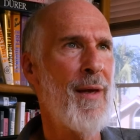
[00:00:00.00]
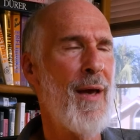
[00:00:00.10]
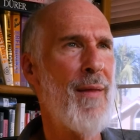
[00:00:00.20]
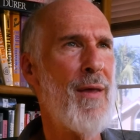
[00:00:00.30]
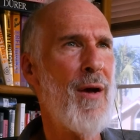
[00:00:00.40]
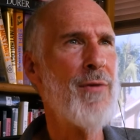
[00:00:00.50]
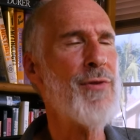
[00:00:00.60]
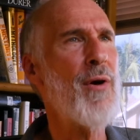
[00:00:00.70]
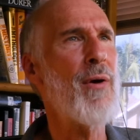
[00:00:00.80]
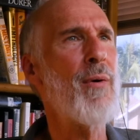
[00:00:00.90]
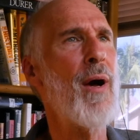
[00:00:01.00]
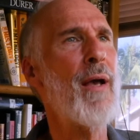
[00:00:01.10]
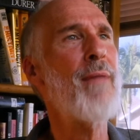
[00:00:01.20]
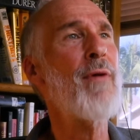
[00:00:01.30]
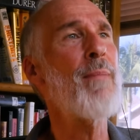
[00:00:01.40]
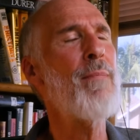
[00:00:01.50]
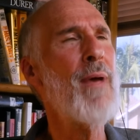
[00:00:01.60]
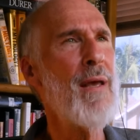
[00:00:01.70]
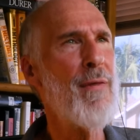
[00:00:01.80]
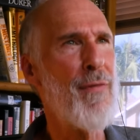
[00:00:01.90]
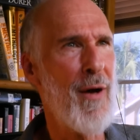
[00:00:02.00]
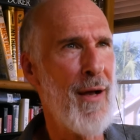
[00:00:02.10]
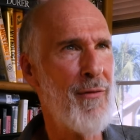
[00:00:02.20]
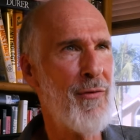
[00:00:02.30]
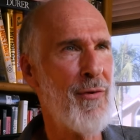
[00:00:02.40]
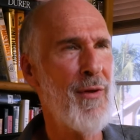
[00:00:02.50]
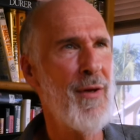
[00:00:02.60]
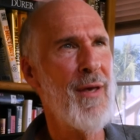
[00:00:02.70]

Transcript: and the also give it many thoughts